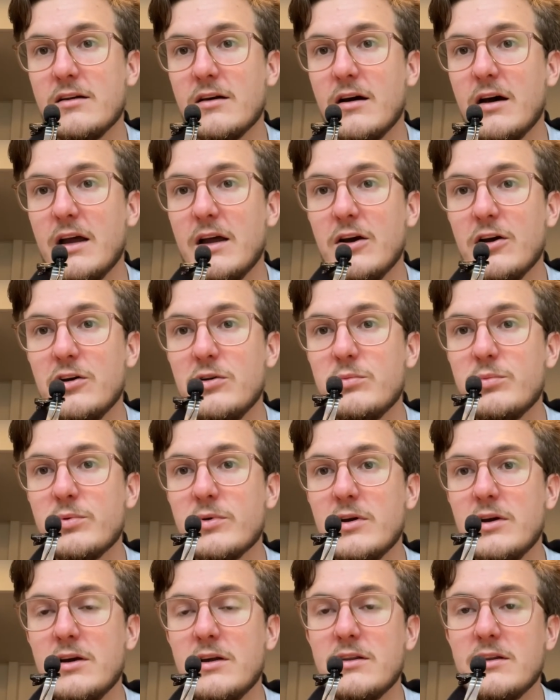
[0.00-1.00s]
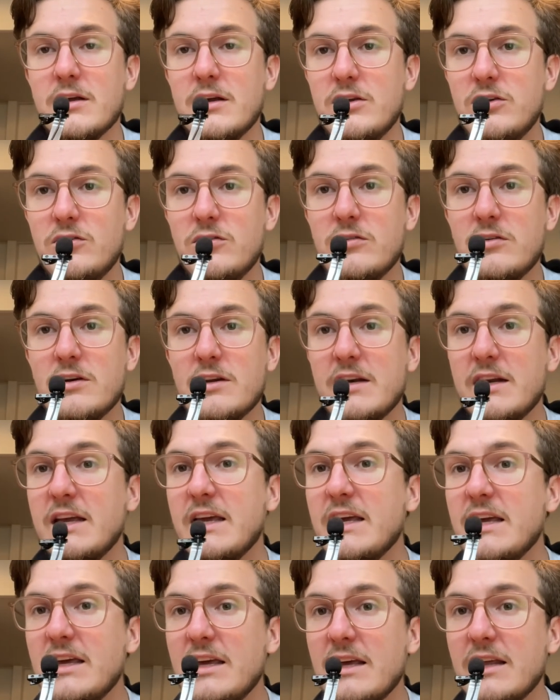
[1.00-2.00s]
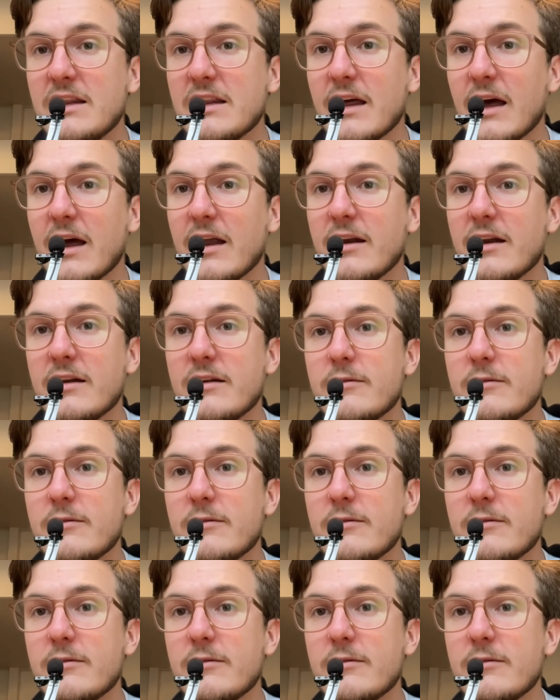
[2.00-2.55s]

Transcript: I hope that you can hear that.